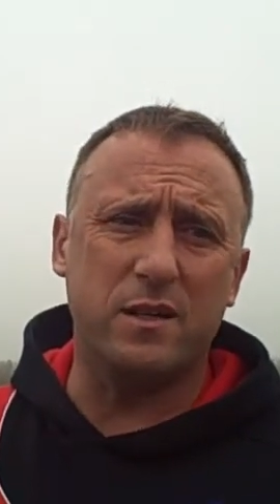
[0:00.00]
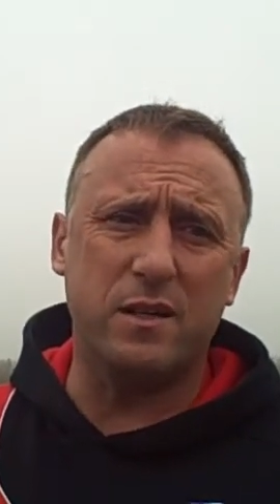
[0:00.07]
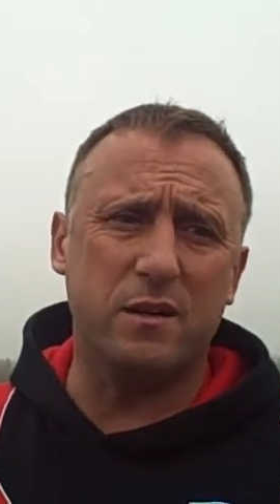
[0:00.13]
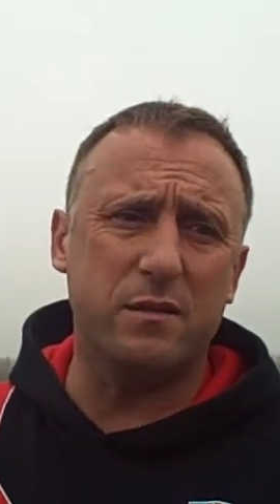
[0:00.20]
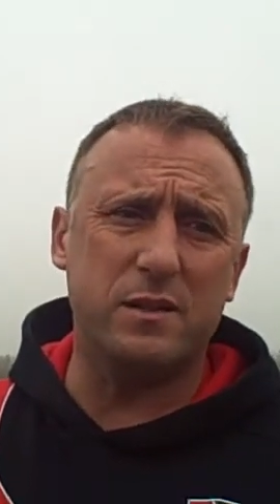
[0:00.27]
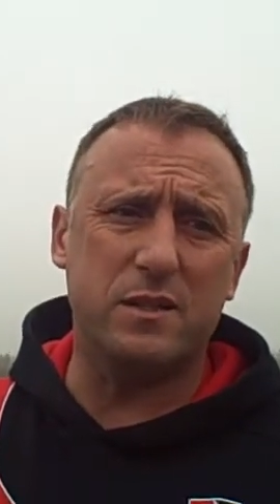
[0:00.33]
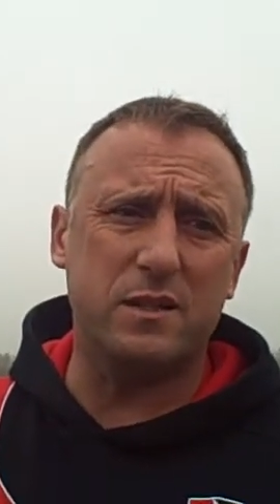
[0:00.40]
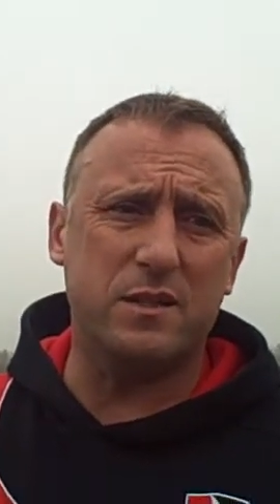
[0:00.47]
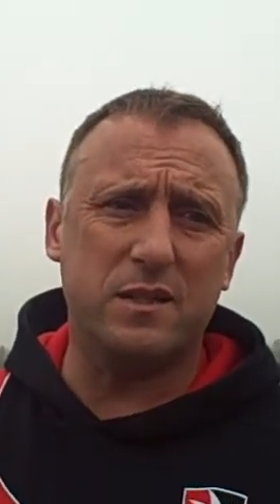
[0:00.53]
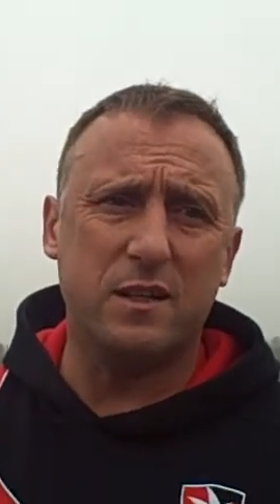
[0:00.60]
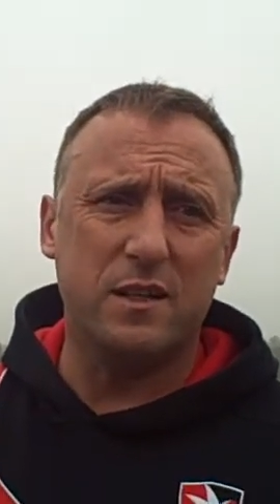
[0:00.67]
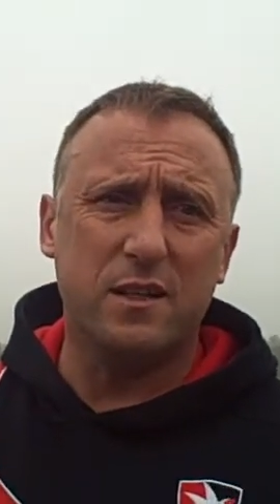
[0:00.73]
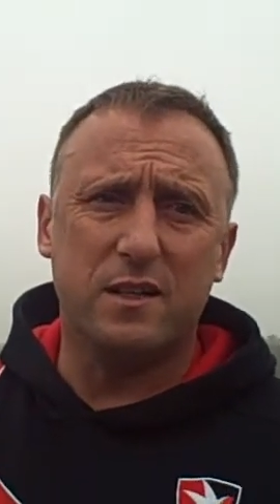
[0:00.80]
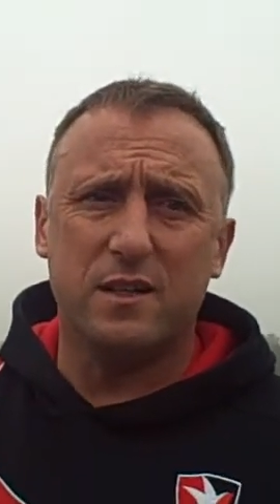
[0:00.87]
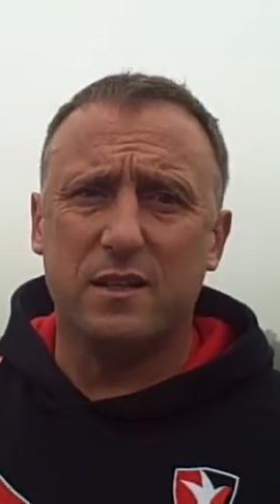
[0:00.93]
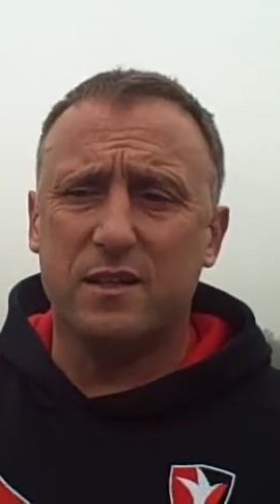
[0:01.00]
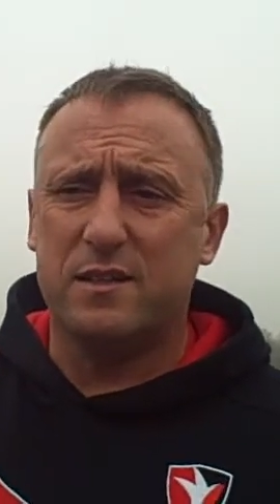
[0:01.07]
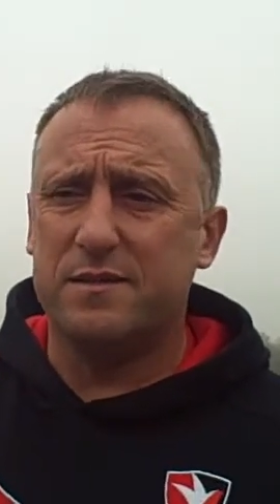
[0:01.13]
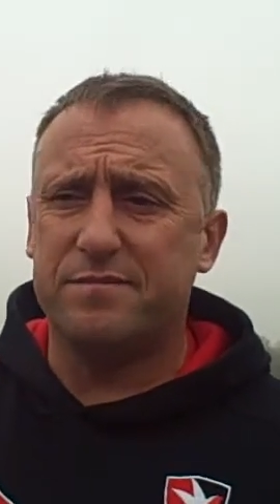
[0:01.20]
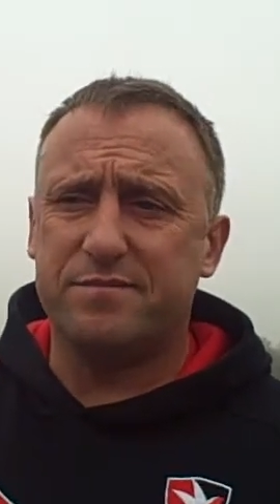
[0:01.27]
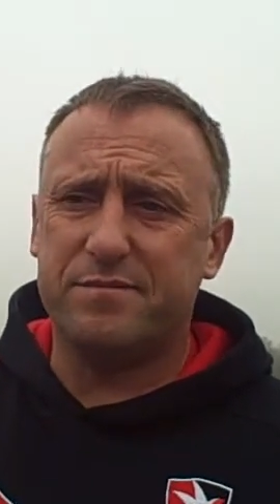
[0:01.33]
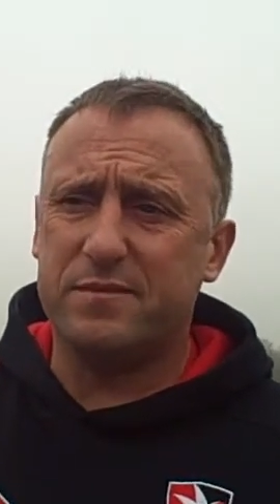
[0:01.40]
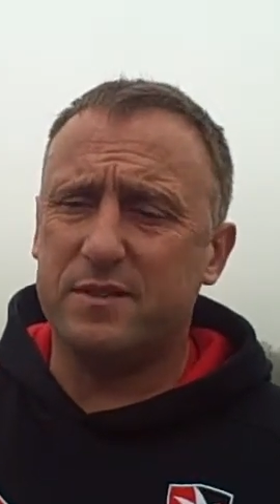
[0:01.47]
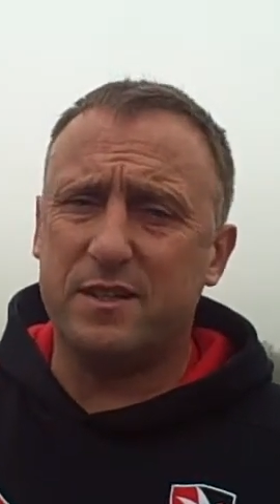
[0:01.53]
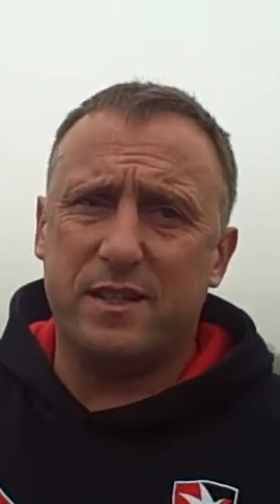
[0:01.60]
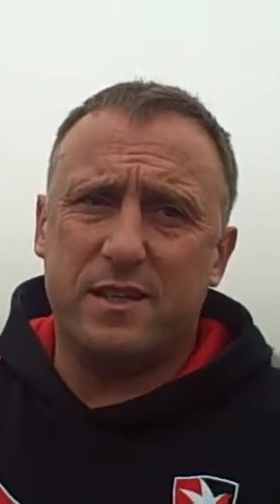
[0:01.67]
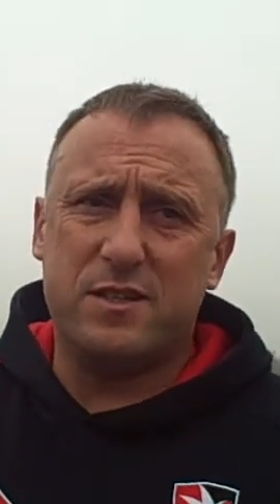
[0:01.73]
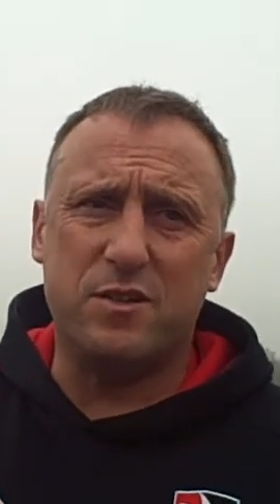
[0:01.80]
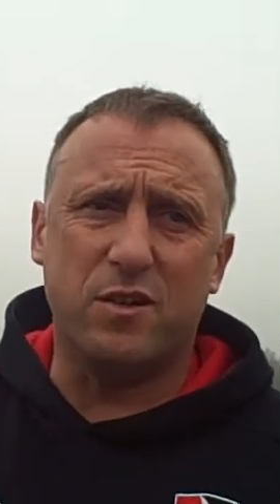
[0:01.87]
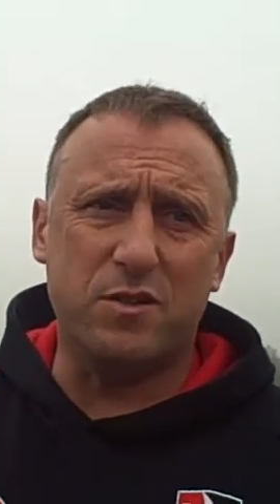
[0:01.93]
You know, it's
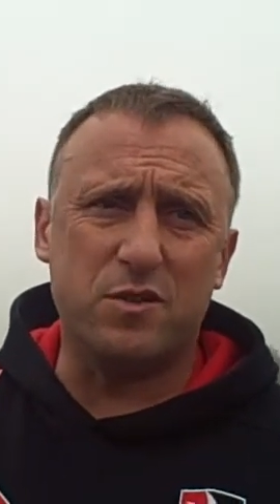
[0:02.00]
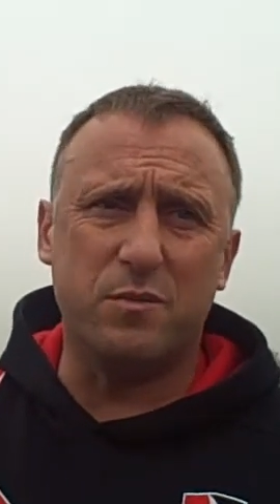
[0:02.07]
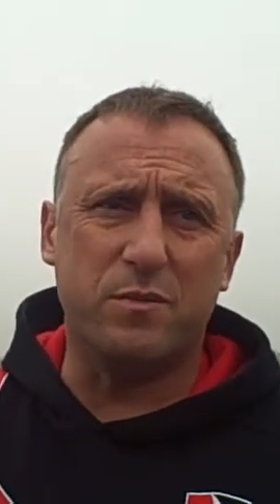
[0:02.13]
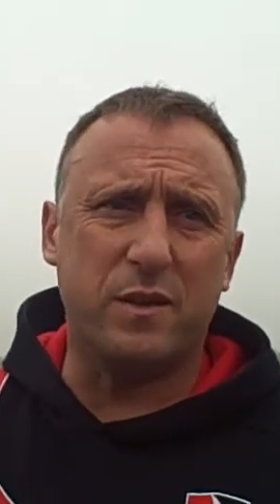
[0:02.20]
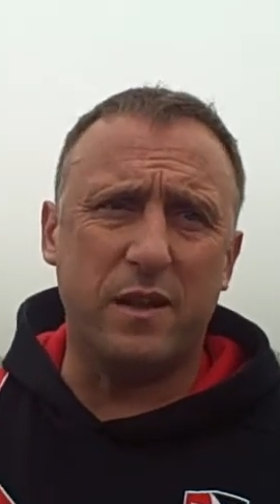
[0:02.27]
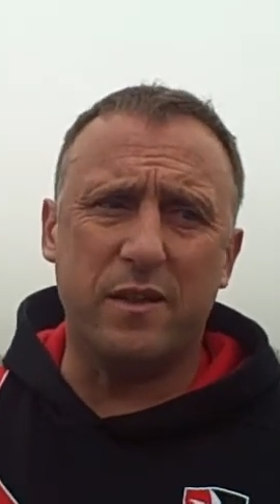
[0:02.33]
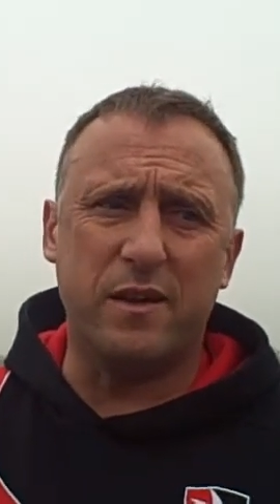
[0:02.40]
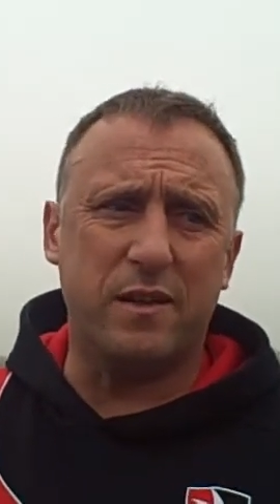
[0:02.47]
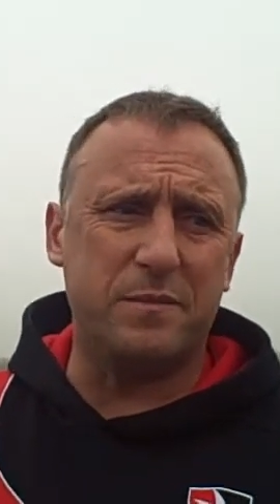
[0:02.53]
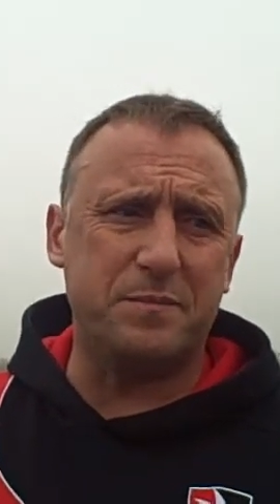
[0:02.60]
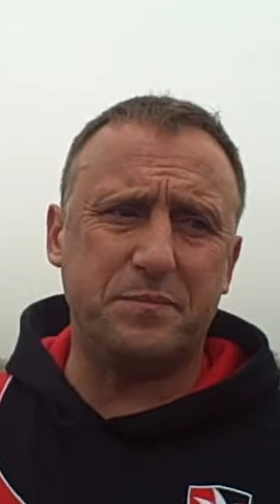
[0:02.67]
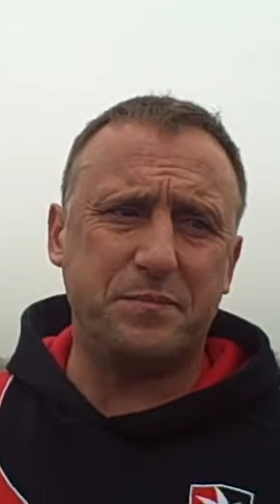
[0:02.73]
it's not something that